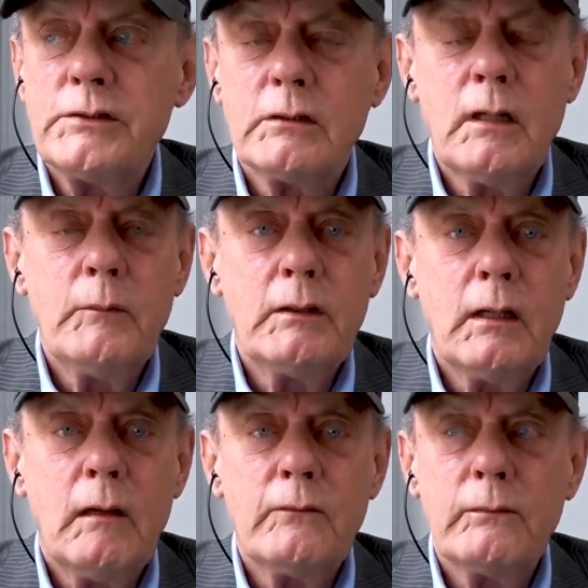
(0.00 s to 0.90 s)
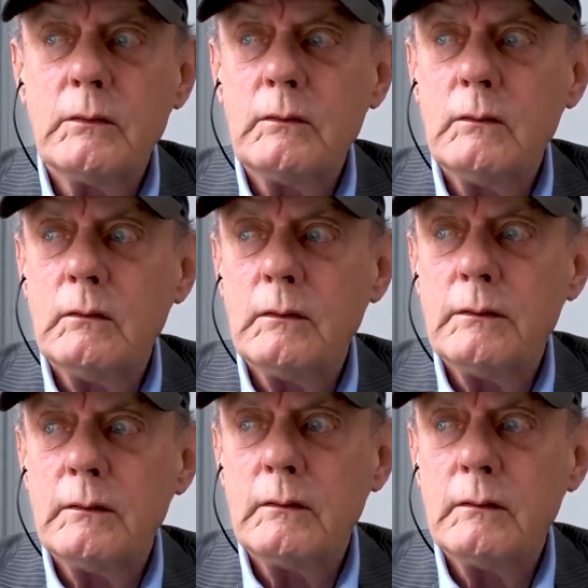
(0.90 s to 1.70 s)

are coming down from the north,